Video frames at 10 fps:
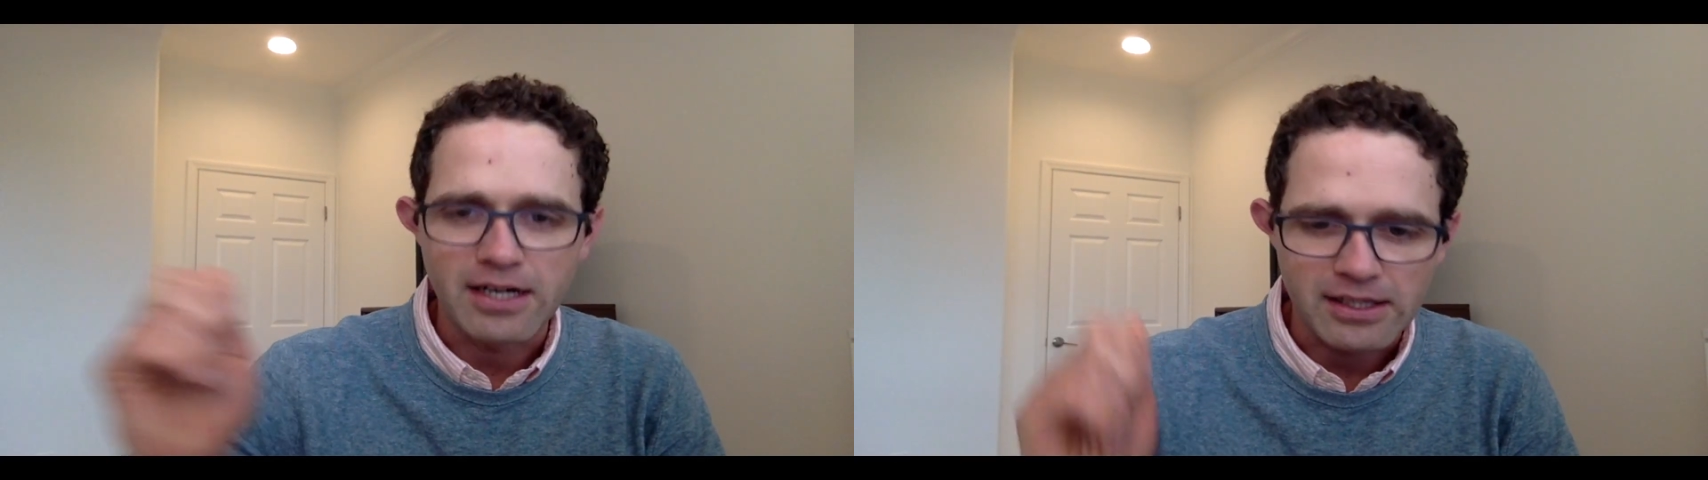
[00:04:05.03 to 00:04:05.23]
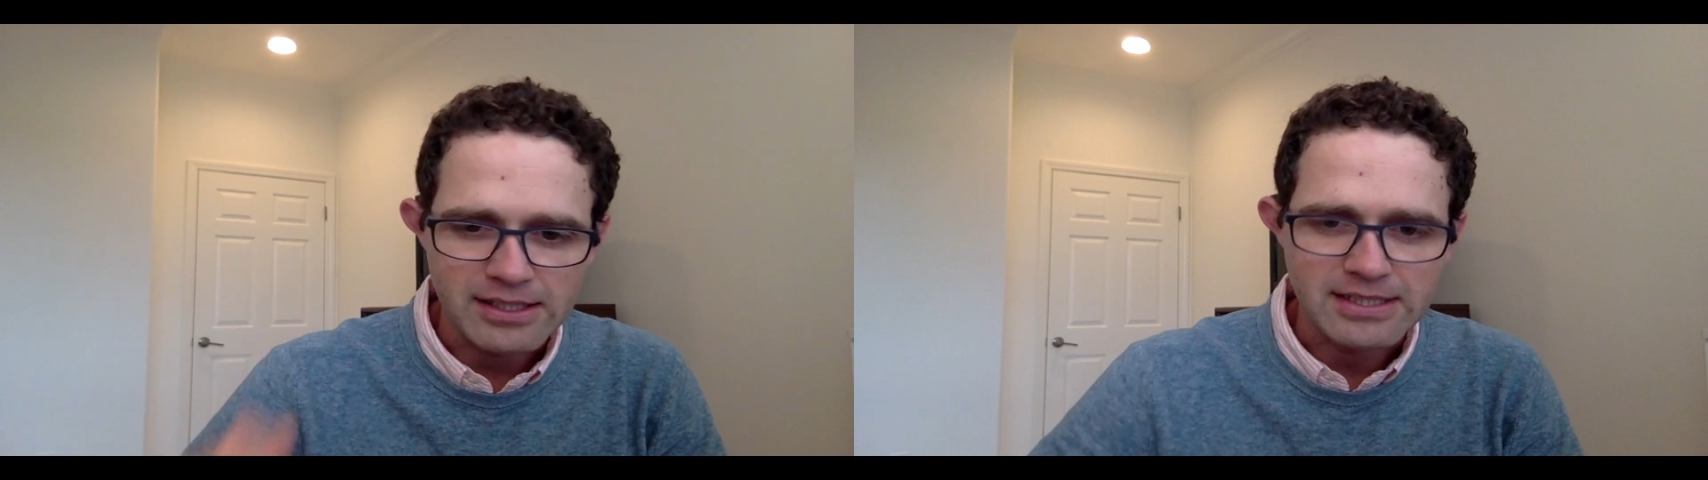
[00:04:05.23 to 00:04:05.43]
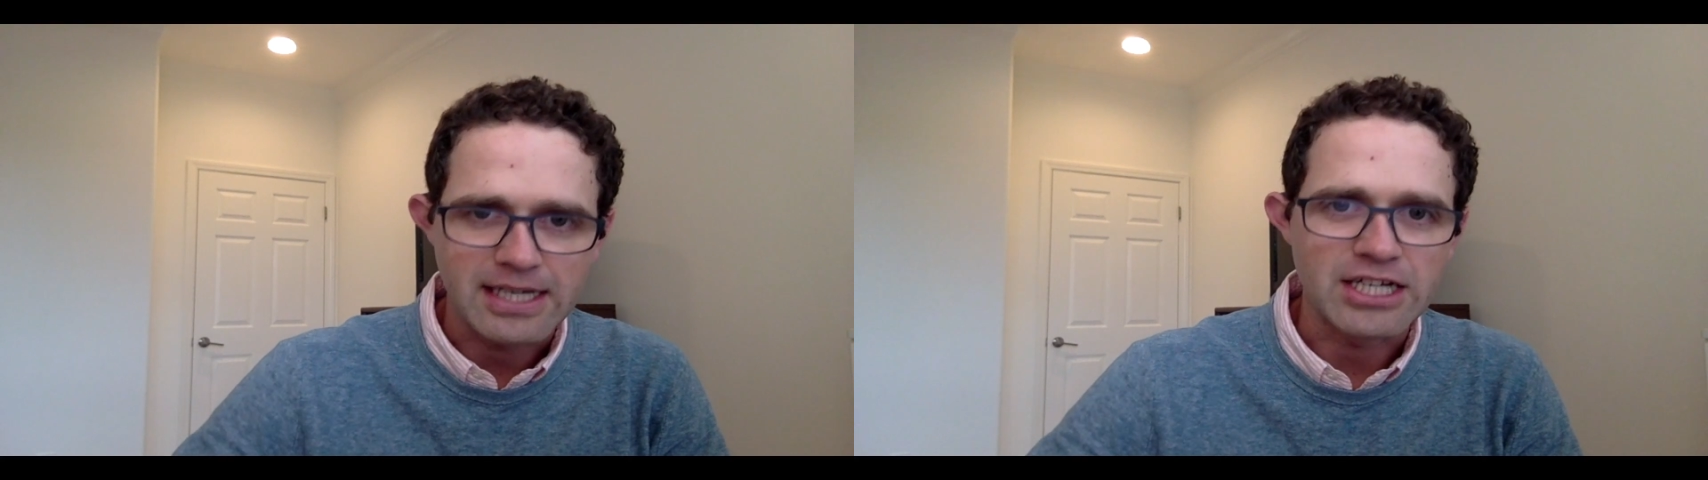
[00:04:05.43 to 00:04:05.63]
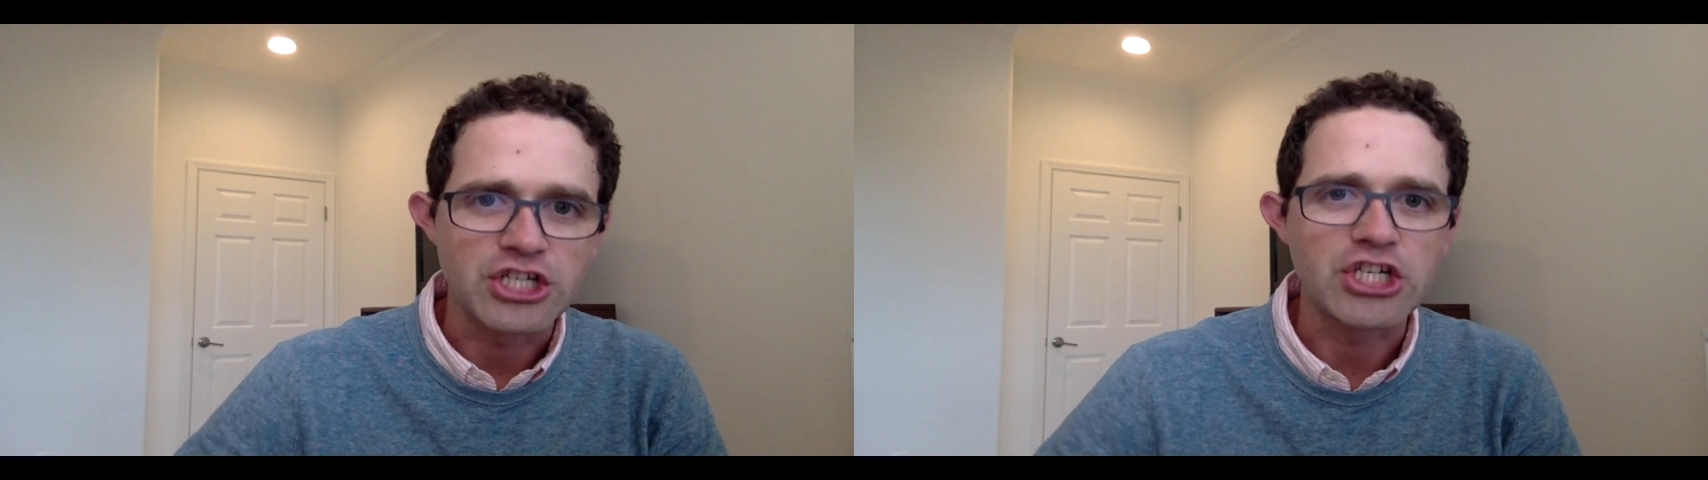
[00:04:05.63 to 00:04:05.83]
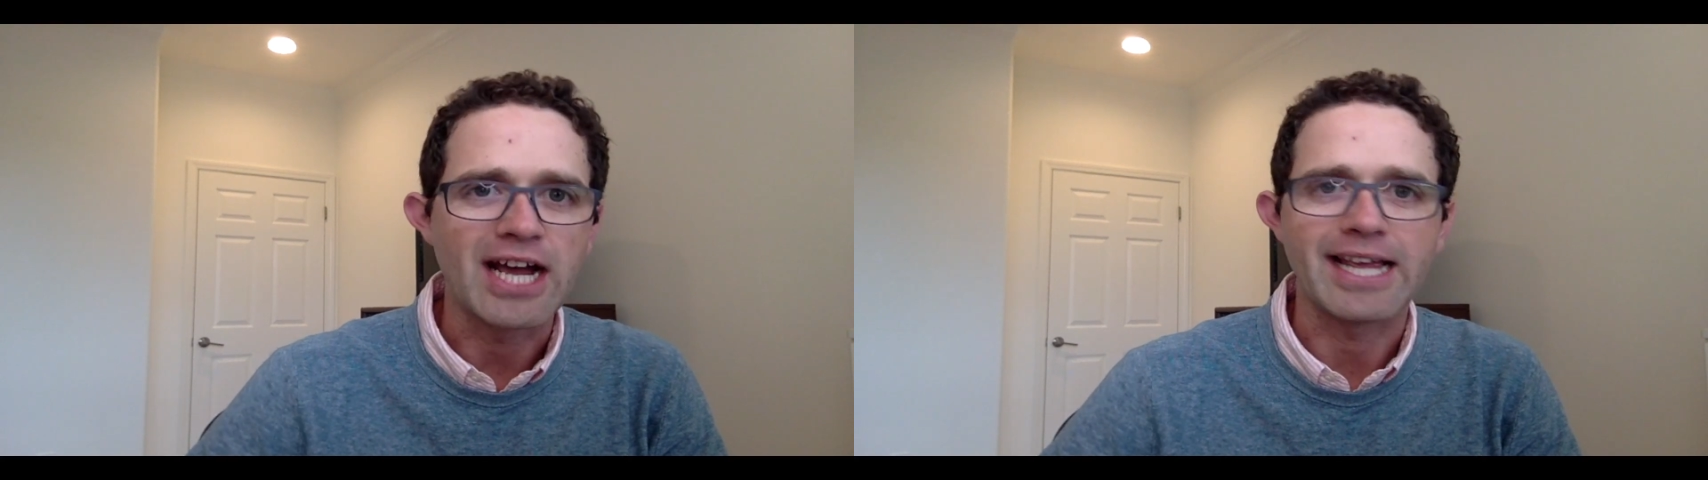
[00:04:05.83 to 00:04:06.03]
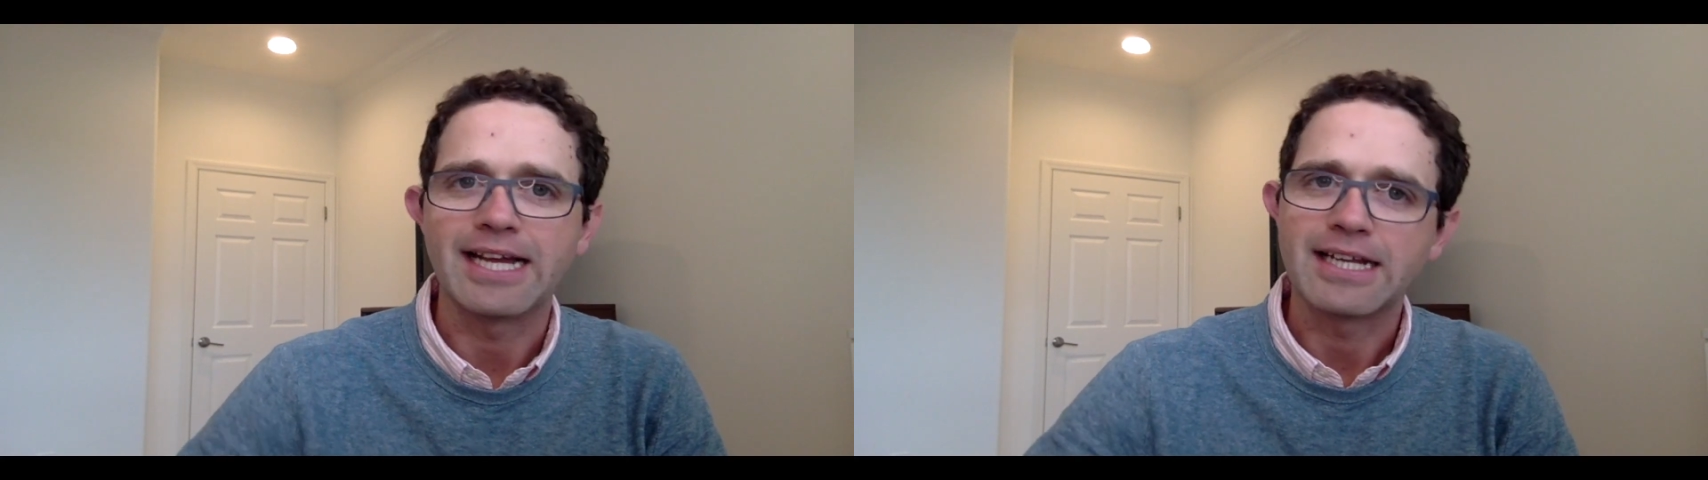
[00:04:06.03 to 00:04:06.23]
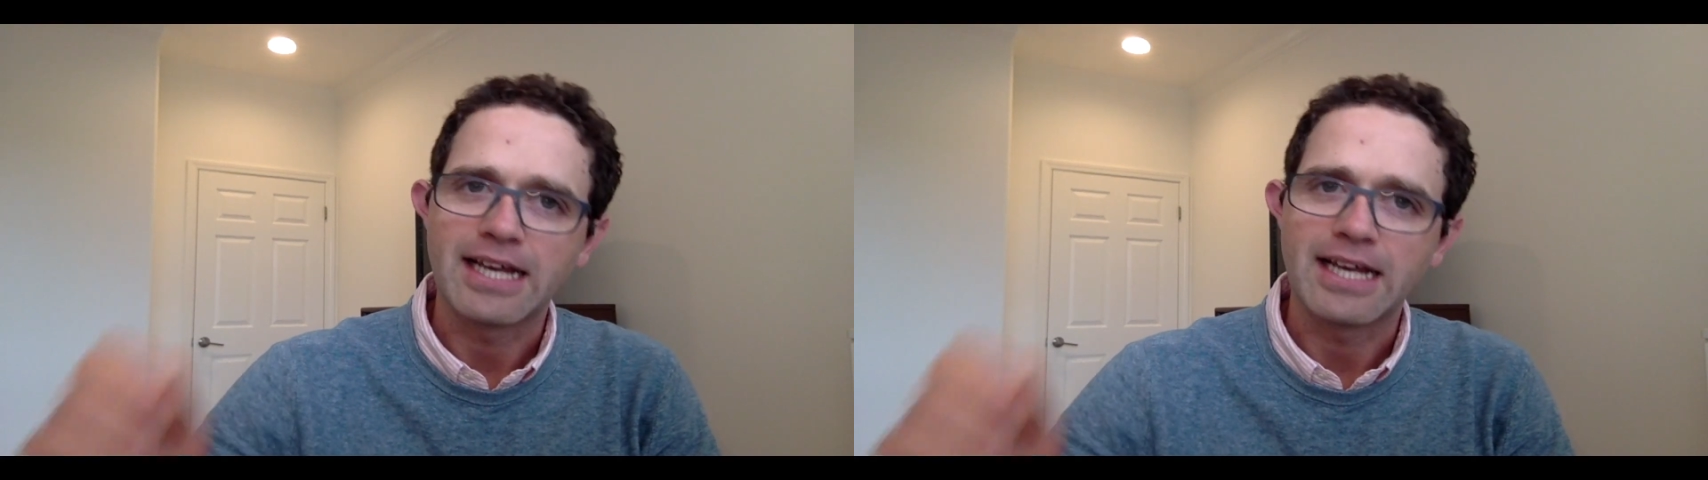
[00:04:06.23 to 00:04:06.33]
and at least I can check it.